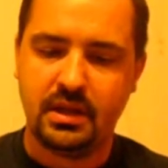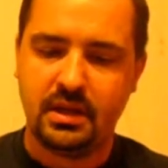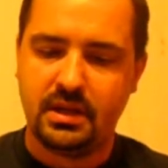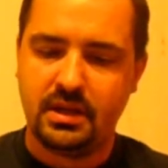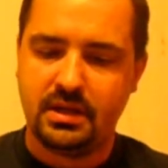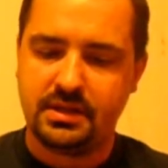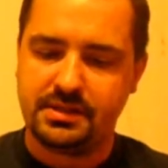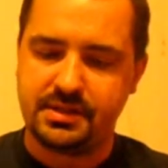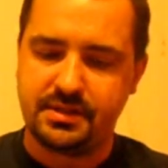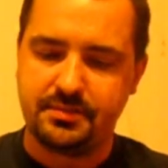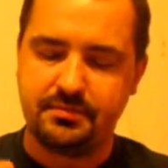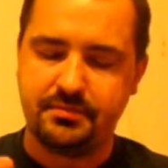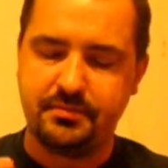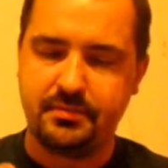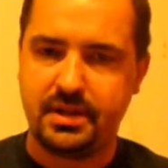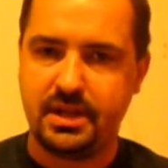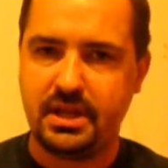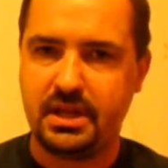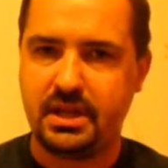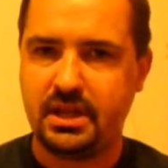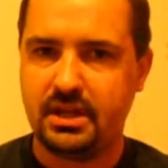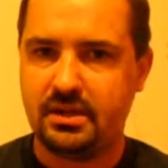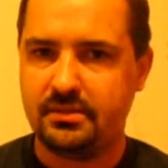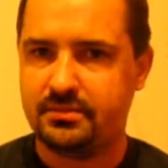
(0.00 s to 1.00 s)
It's a
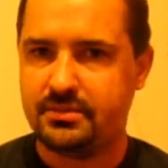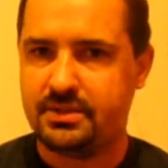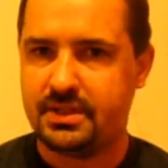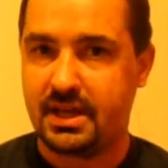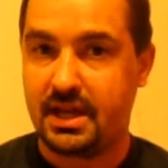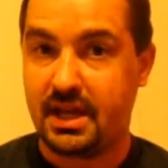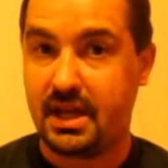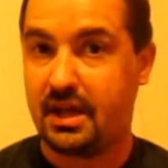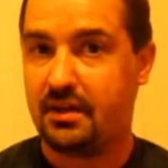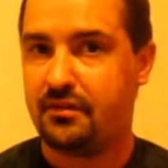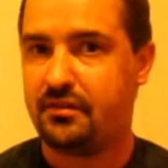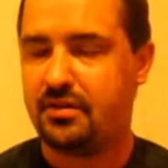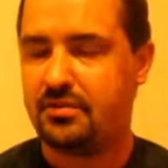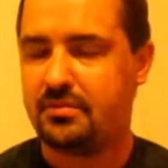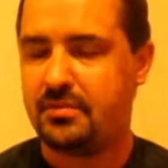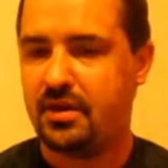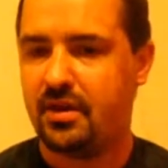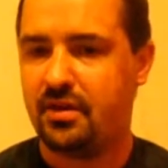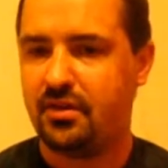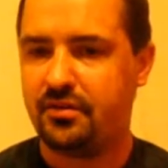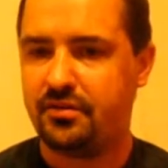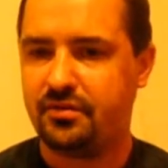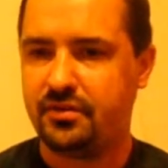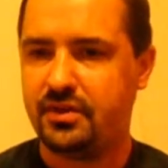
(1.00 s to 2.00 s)
medium to heavy
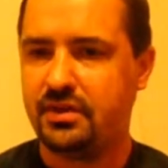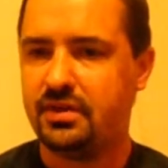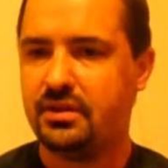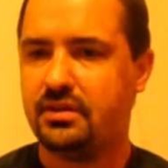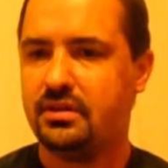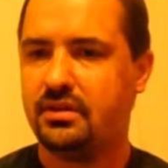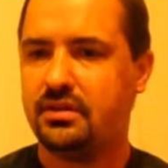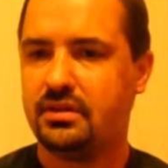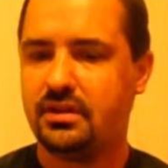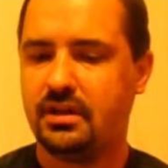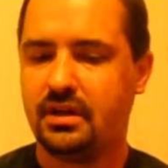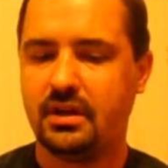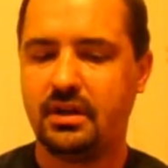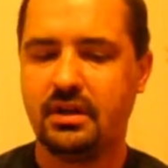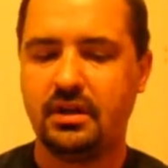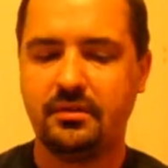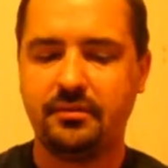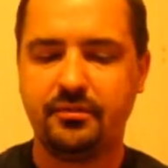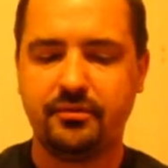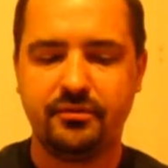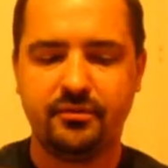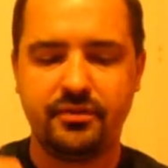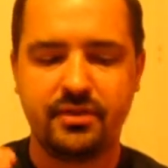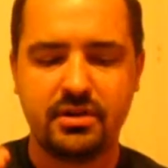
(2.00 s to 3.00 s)
mouthfeel,
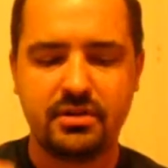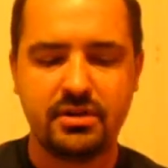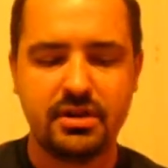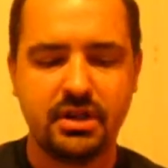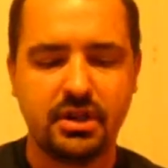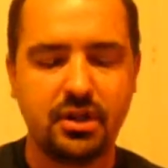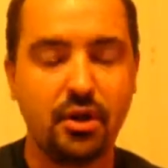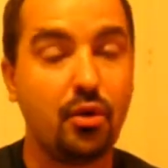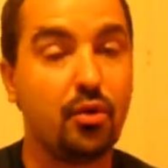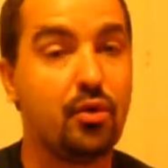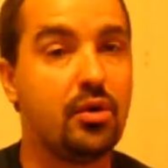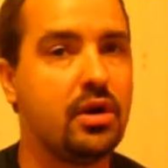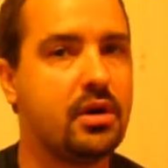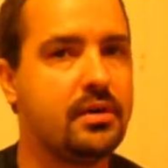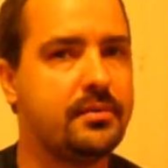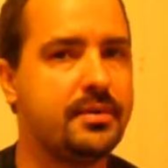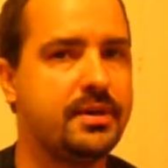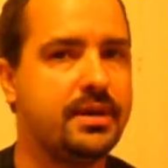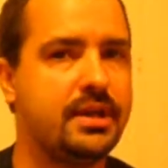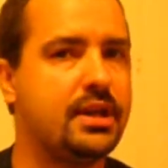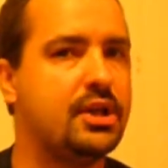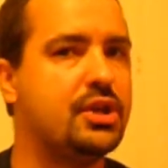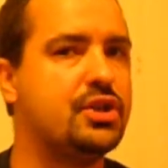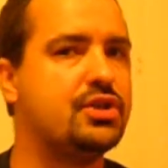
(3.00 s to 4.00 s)
very low
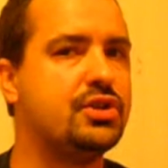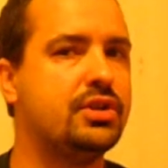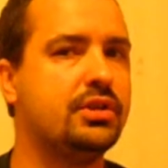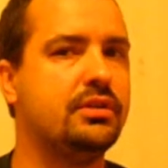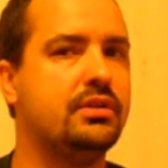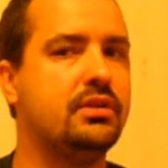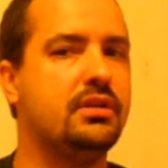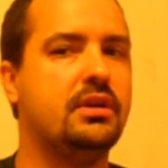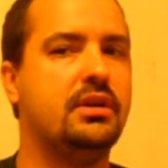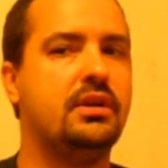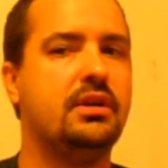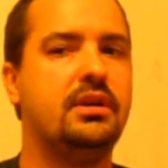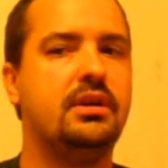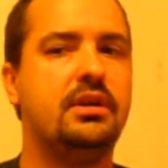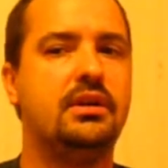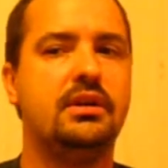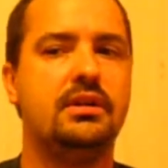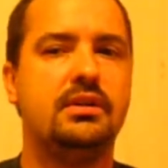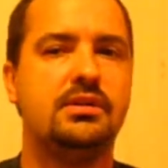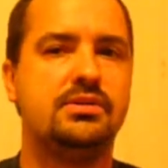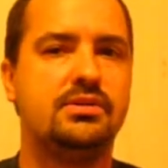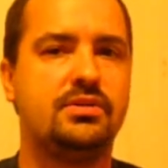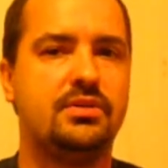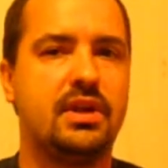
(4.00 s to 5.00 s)
carbonation,
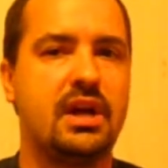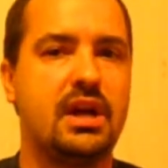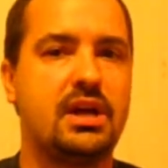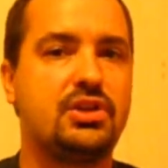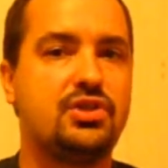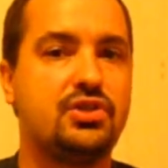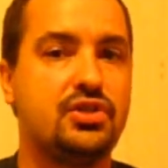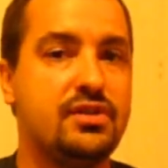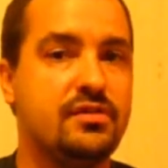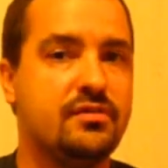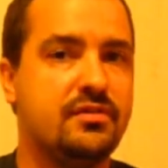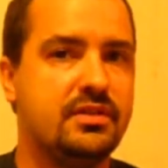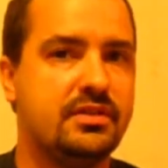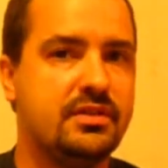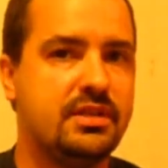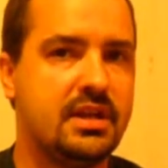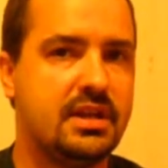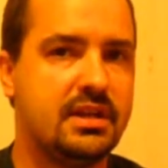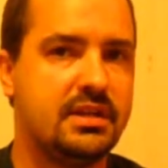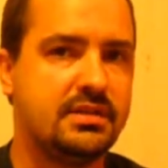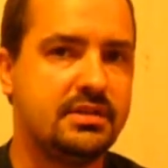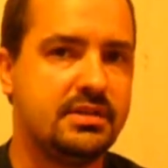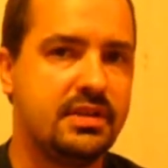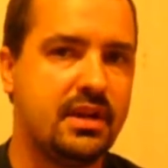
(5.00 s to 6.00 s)
so it actually even
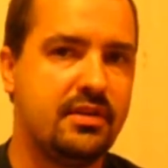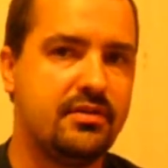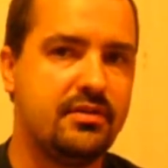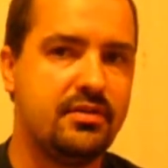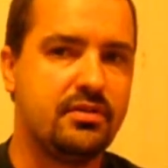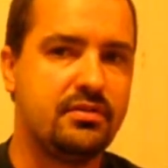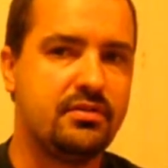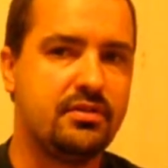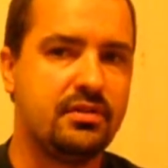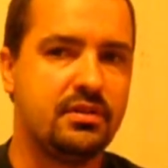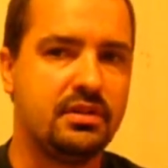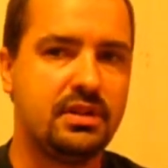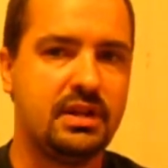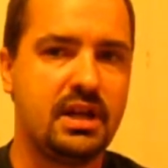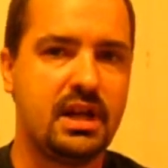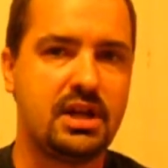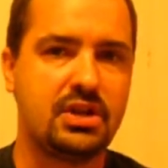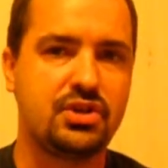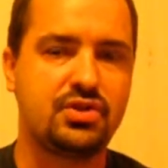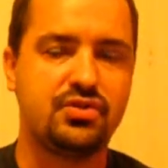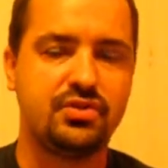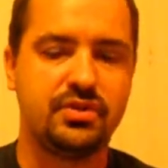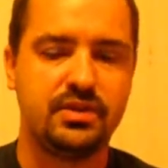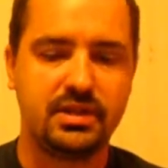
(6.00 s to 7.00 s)
tastes heavier than it
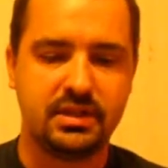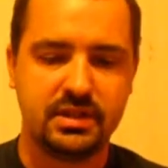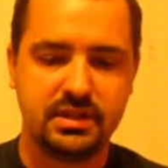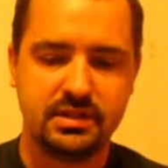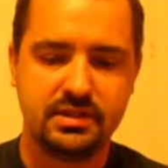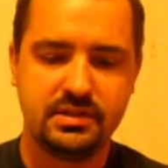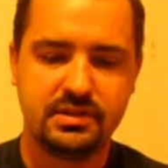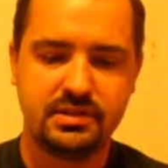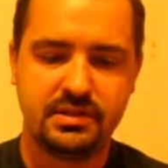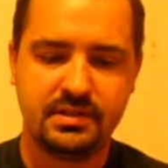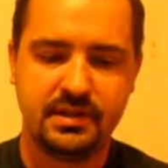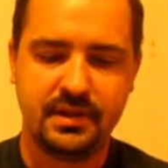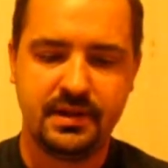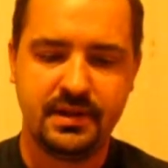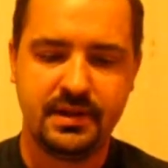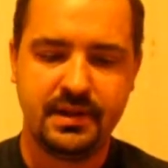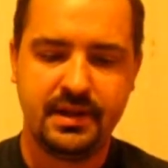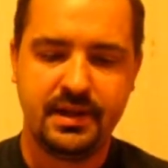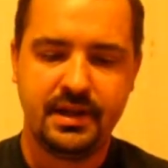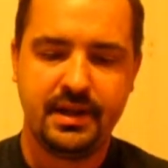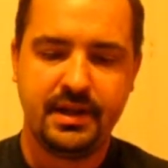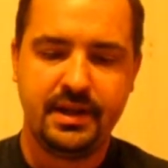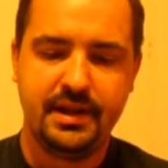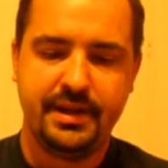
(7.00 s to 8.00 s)
actually is.
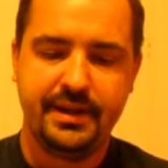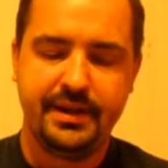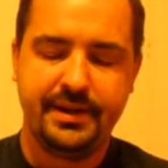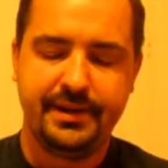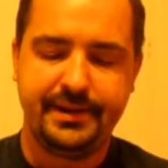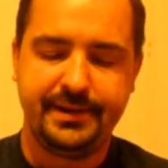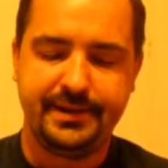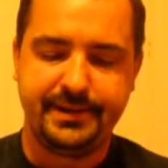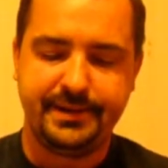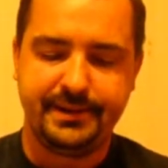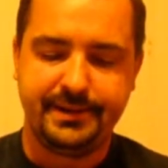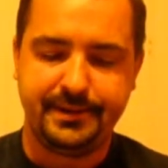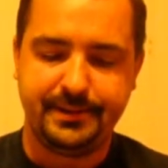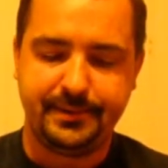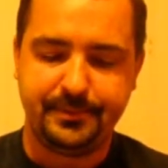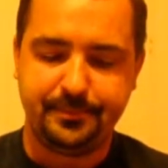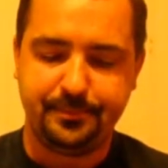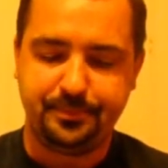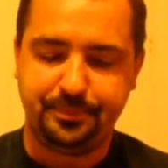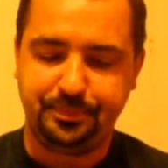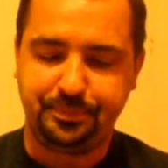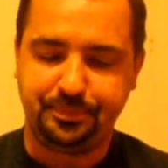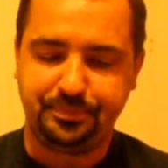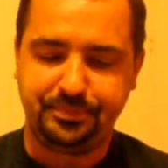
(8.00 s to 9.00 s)
Kind
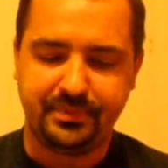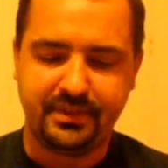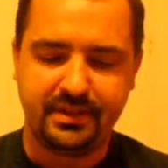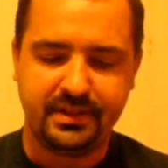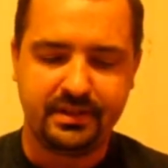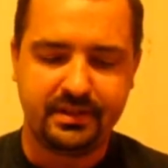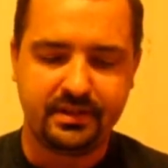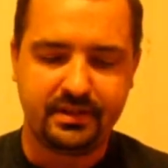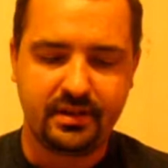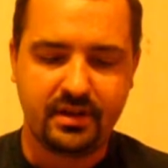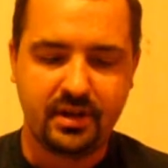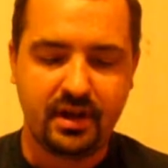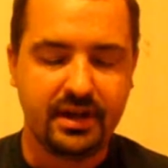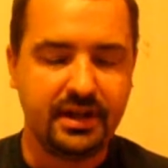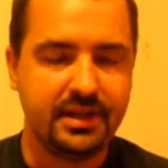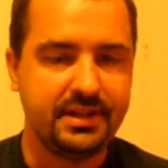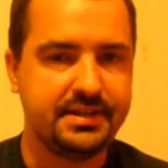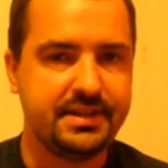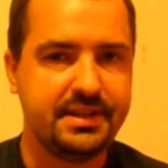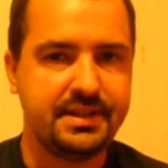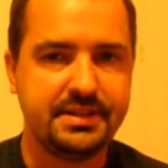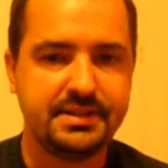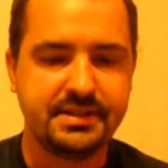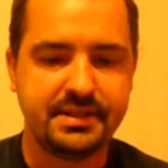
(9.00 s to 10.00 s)
of
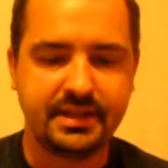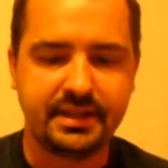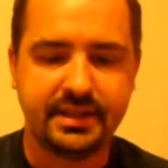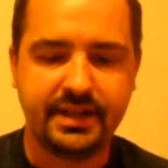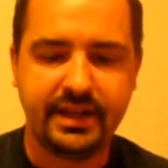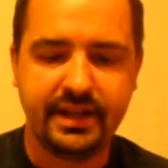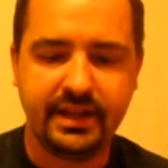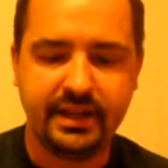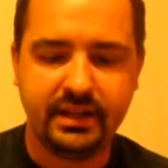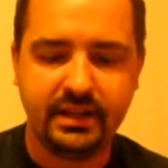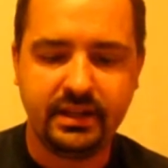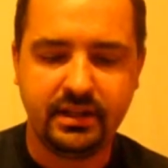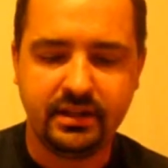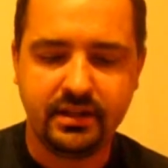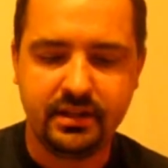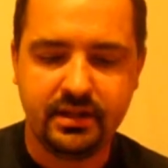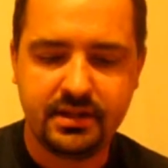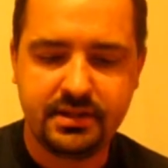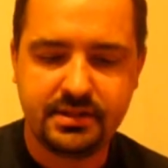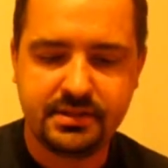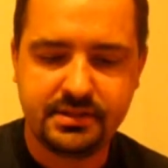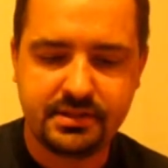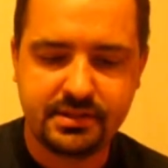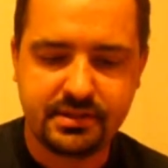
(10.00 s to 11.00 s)
tastes like candy,
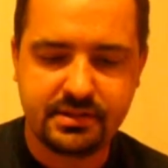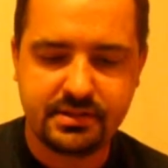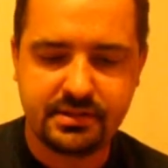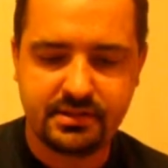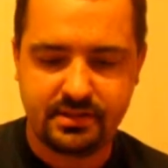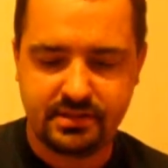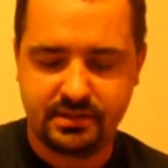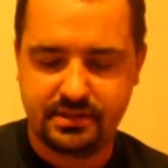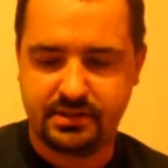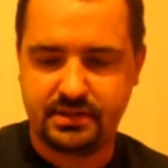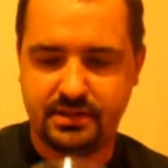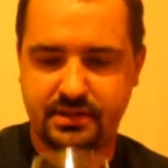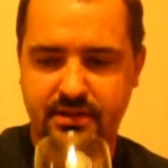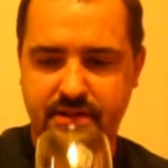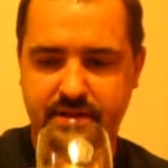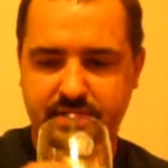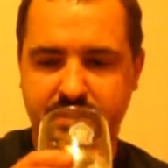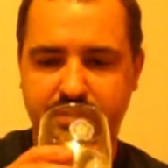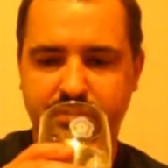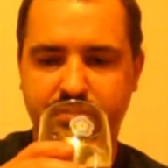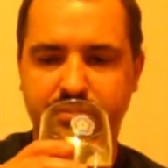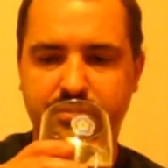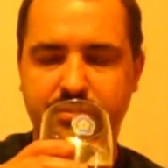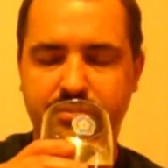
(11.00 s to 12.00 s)
guys. It's a
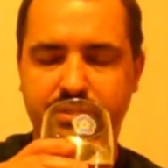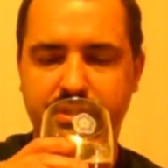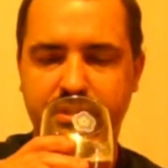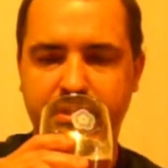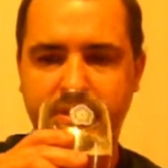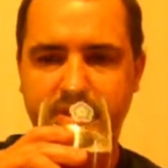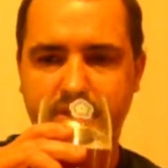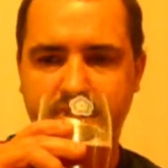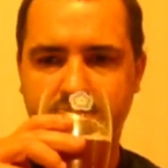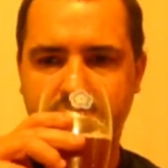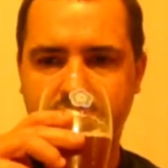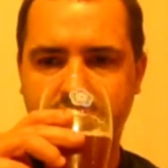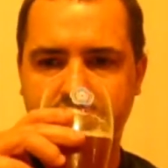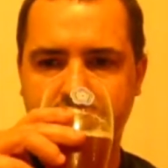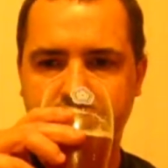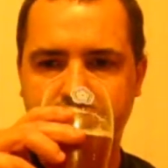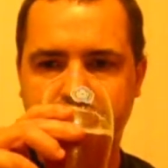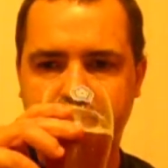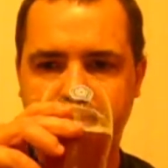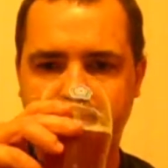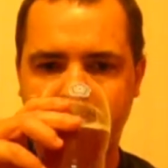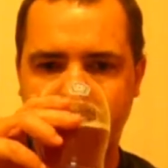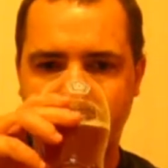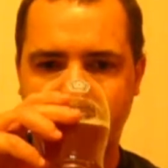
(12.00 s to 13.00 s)
really good
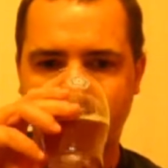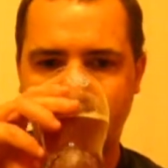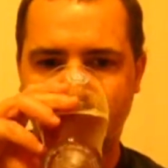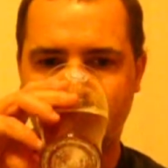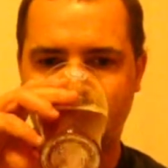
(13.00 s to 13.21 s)
beer.